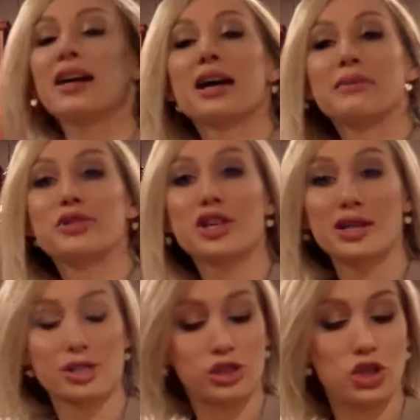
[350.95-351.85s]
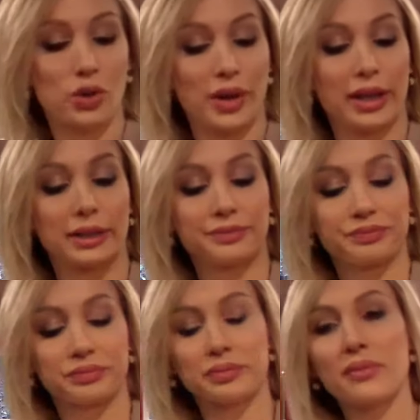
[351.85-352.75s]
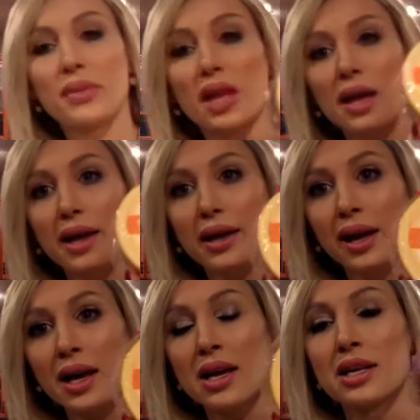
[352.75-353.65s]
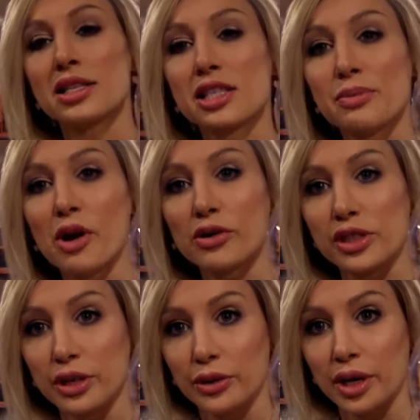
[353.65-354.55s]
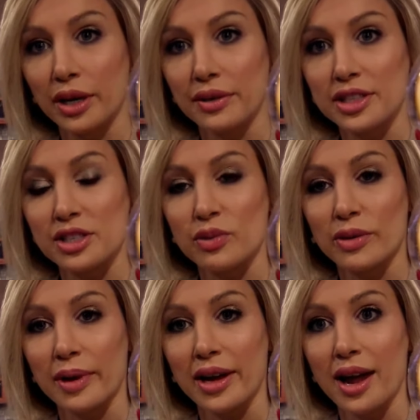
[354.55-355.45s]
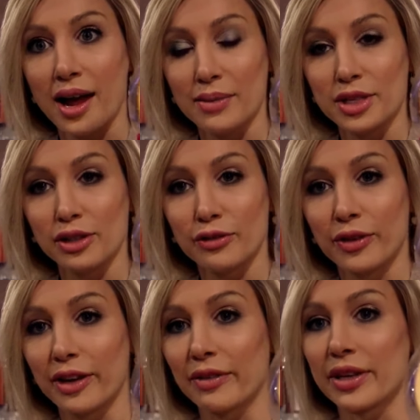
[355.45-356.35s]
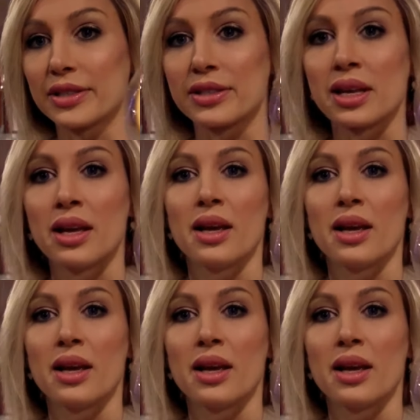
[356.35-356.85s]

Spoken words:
I am just doing a smoked Gouda. This is one of my absolute favorites.